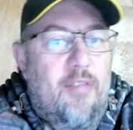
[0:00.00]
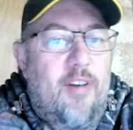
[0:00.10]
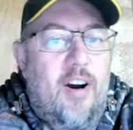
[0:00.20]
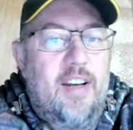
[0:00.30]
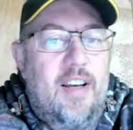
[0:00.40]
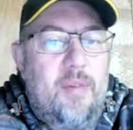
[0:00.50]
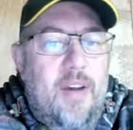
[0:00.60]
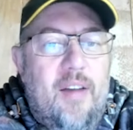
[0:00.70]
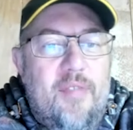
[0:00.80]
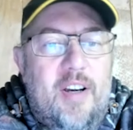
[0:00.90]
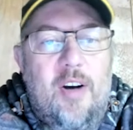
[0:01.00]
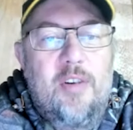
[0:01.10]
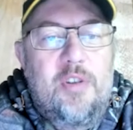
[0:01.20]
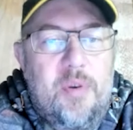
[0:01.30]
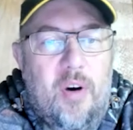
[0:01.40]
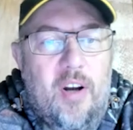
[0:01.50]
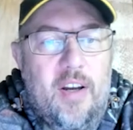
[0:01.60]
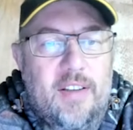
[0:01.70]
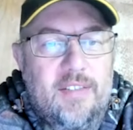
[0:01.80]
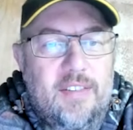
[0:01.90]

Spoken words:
Finally, we have the coach we wanted.